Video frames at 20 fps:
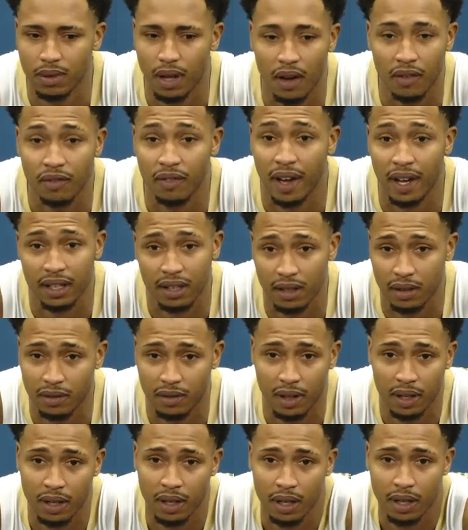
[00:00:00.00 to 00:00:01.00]
effective
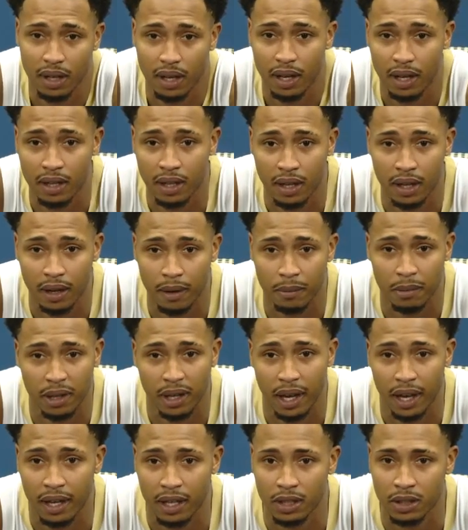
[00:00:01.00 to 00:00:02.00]
in the
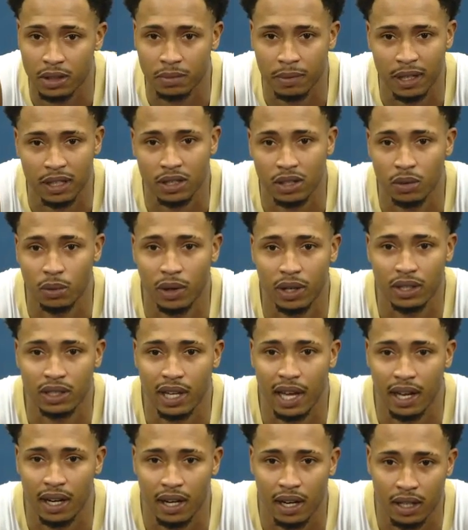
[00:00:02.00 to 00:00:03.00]
NBA, especially where it's
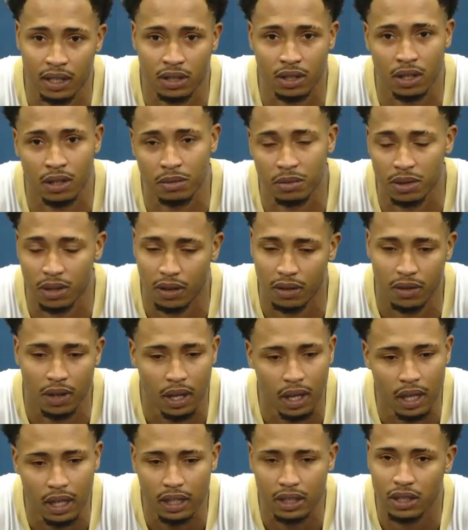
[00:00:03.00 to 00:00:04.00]
headed in terms
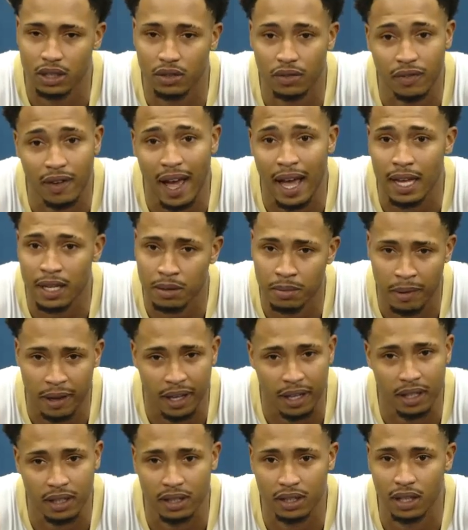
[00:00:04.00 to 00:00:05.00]
of just fast
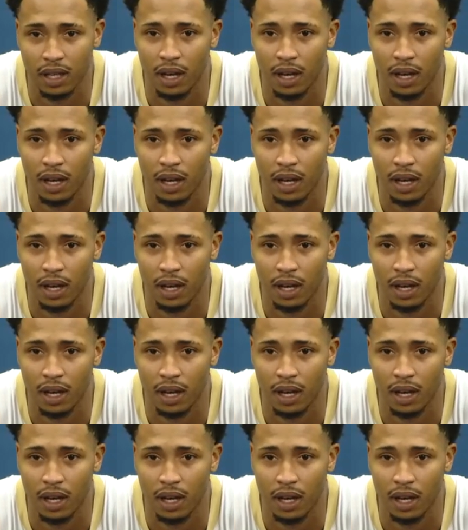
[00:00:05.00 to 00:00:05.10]
pace,